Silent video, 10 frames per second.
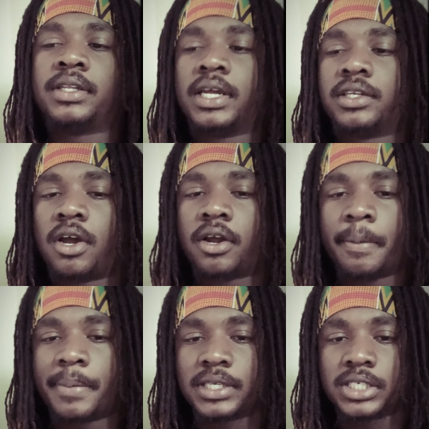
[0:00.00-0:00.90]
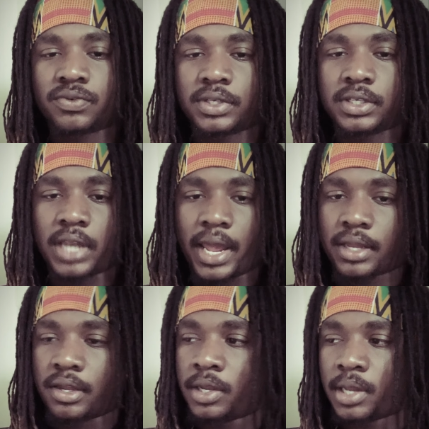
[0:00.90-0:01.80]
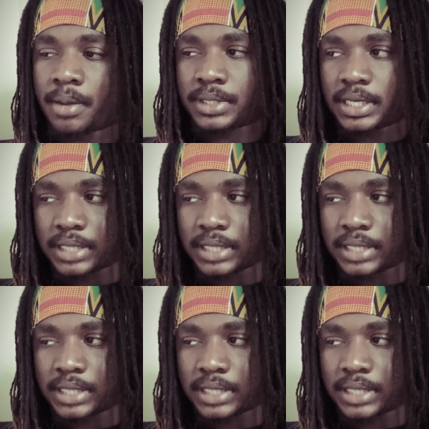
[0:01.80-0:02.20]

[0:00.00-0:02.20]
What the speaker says: That dark abyss is really like, you know what I'm saying,